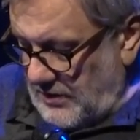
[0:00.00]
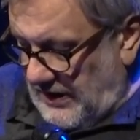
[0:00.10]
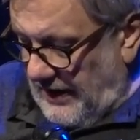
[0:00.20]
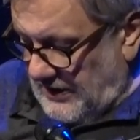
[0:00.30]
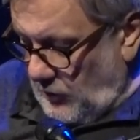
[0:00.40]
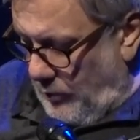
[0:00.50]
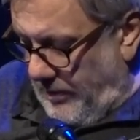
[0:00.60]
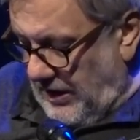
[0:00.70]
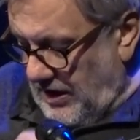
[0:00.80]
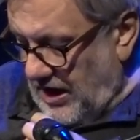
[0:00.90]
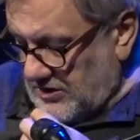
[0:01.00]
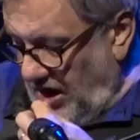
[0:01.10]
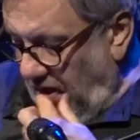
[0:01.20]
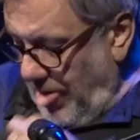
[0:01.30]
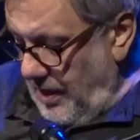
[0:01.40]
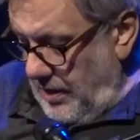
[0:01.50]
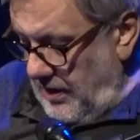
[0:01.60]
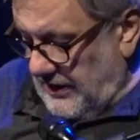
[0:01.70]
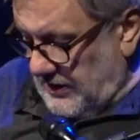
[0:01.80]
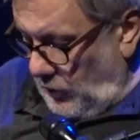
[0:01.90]
There is no big other
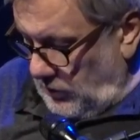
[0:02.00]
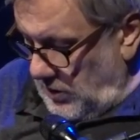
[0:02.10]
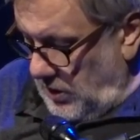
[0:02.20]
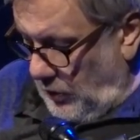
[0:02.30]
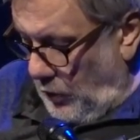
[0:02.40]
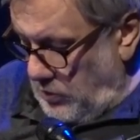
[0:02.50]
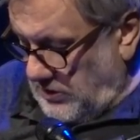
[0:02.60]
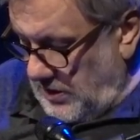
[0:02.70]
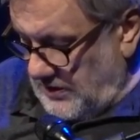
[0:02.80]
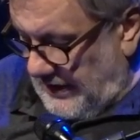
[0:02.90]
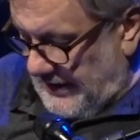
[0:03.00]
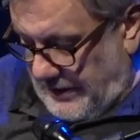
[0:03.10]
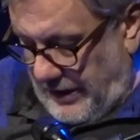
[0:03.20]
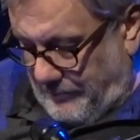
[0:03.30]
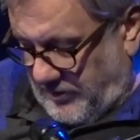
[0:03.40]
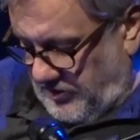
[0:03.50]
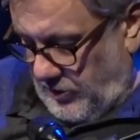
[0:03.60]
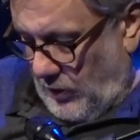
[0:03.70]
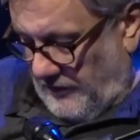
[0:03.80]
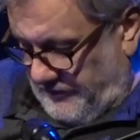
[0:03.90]
is not a cold
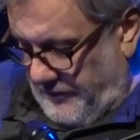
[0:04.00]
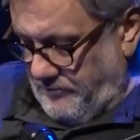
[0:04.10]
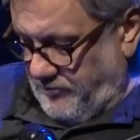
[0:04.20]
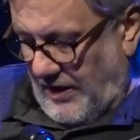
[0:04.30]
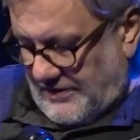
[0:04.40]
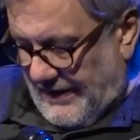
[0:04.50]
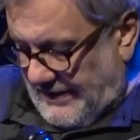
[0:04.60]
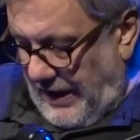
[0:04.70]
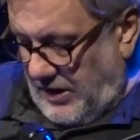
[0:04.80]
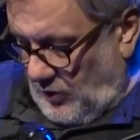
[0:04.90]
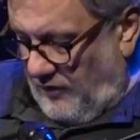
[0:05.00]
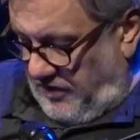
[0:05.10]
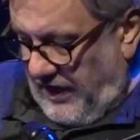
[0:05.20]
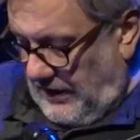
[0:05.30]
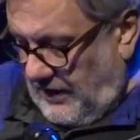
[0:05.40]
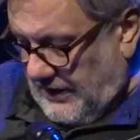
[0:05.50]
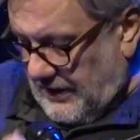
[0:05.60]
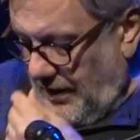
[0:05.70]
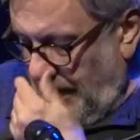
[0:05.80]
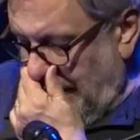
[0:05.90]
description of the state of
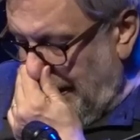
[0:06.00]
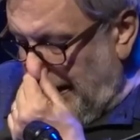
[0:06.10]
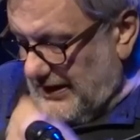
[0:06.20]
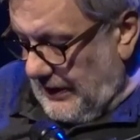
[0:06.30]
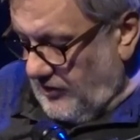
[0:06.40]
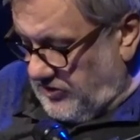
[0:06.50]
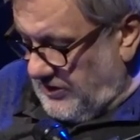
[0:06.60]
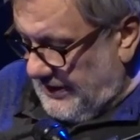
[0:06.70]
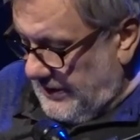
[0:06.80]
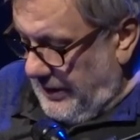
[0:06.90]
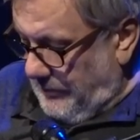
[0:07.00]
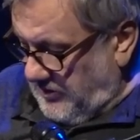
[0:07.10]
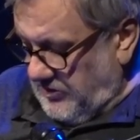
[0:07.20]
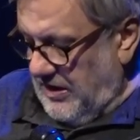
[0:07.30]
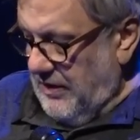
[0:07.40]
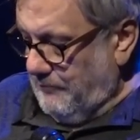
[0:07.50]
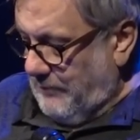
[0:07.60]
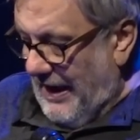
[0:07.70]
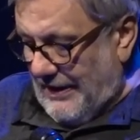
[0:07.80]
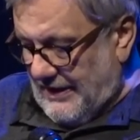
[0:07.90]
things. Such description
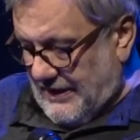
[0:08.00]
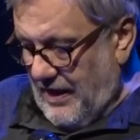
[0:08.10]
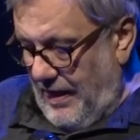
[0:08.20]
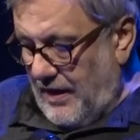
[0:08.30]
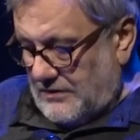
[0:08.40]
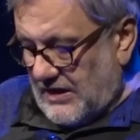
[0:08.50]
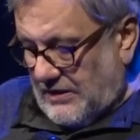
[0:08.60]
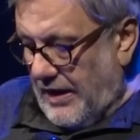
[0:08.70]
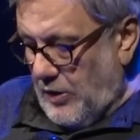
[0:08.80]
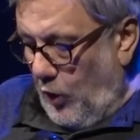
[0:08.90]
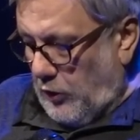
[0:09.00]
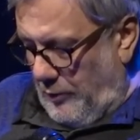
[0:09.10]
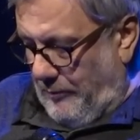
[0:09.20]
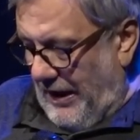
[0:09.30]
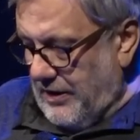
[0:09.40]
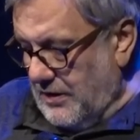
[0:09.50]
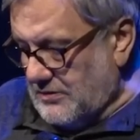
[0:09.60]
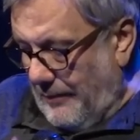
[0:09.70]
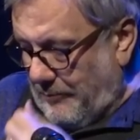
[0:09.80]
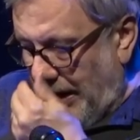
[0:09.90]
implies that I occupy
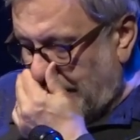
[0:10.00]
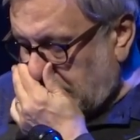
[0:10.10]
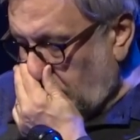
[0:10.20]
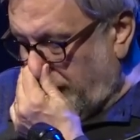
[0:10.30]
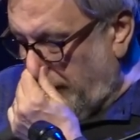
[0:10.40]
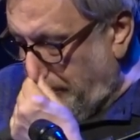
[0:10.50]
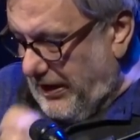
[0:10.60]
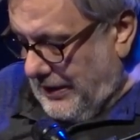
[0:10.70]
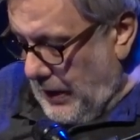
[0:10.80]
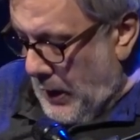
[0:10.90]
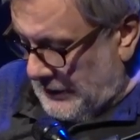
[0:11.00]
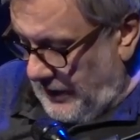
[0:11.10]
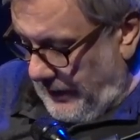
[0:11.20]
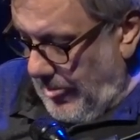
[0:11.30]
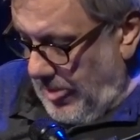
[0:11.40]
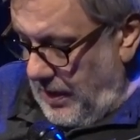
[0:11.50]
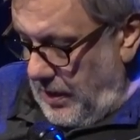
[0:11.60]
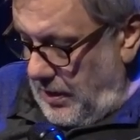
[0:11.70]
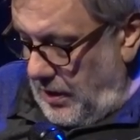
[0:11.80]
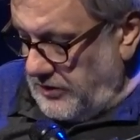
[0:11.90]
the place of a big other,
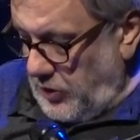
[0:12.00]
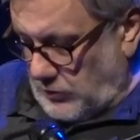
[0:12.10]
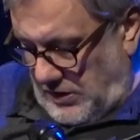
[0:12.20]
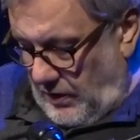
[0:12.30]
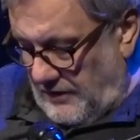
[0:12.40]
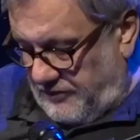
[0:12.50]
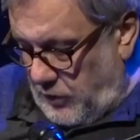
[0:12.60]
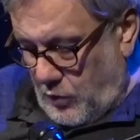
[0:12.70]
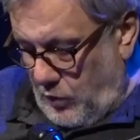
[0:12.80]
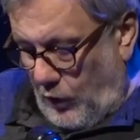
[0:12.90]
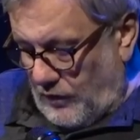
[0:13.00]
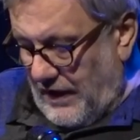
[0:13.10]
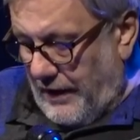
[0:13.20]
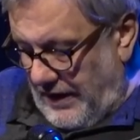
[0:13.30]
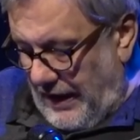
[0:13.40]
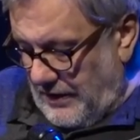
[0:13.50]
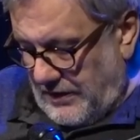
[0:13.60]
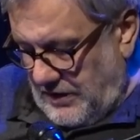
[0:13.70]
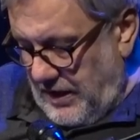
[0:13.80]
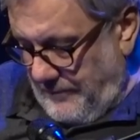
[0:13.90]
a neutral view on
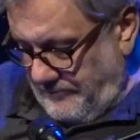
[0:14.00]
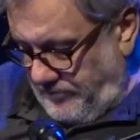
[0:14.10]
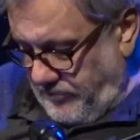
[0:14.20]
reality,